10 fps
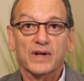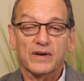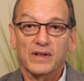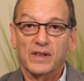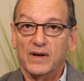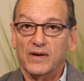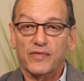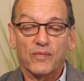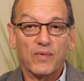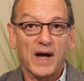on a
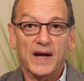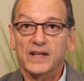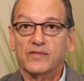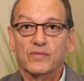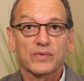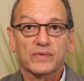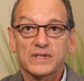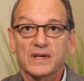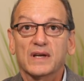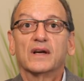variety of
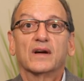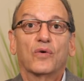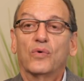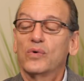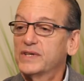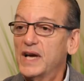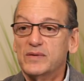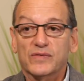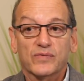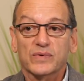wounds, all
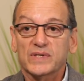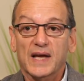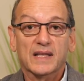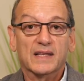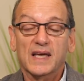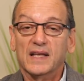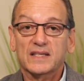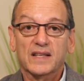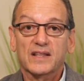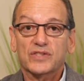types of wounds. I can't
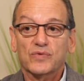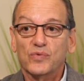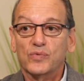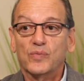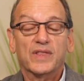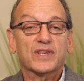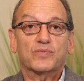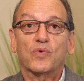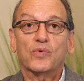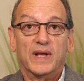say there's a wound where
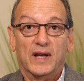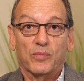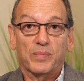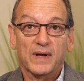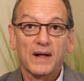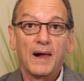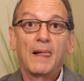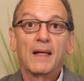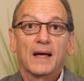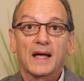this won't help.
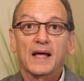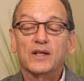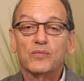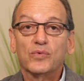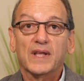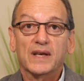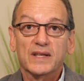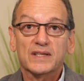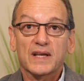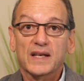Any wound that
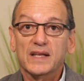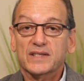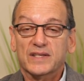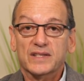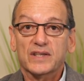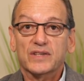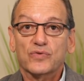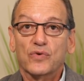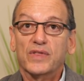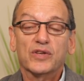needs any assistance
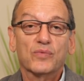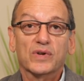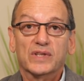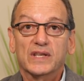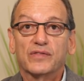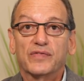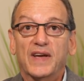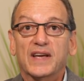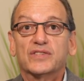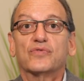or that you want to heal
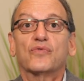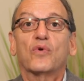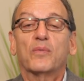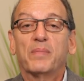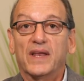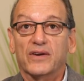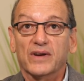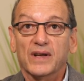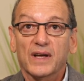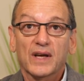faster or
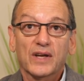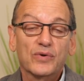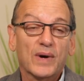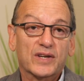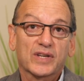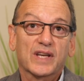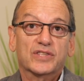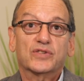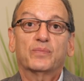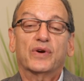better, you actually get
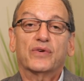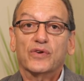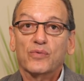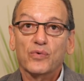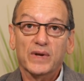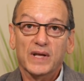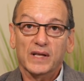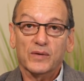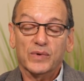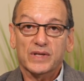superior wound
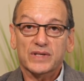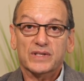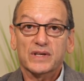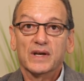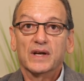healing with this